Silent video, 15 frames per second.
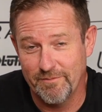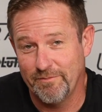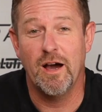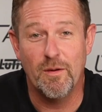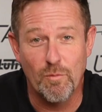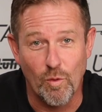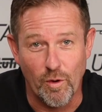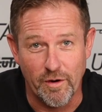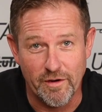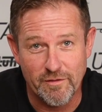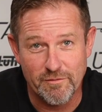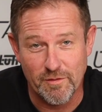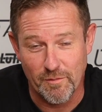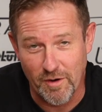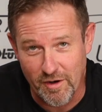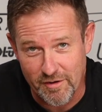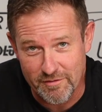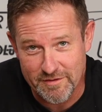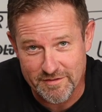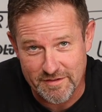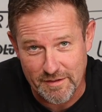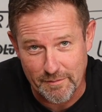I'm Warwick from Harder
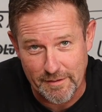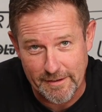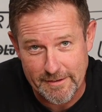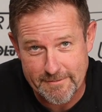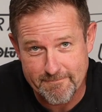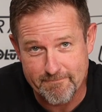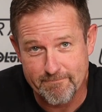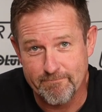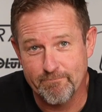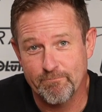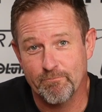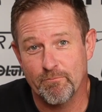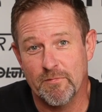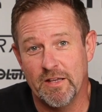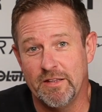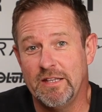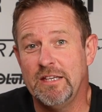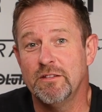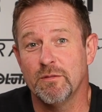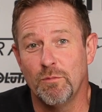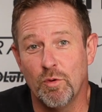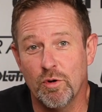and Steenbeck, and
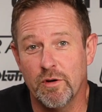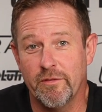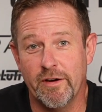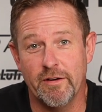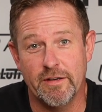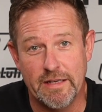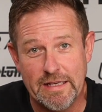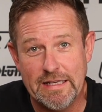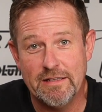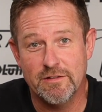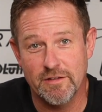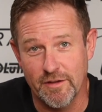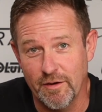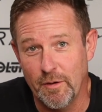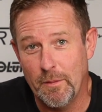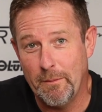these are more of our need-to-know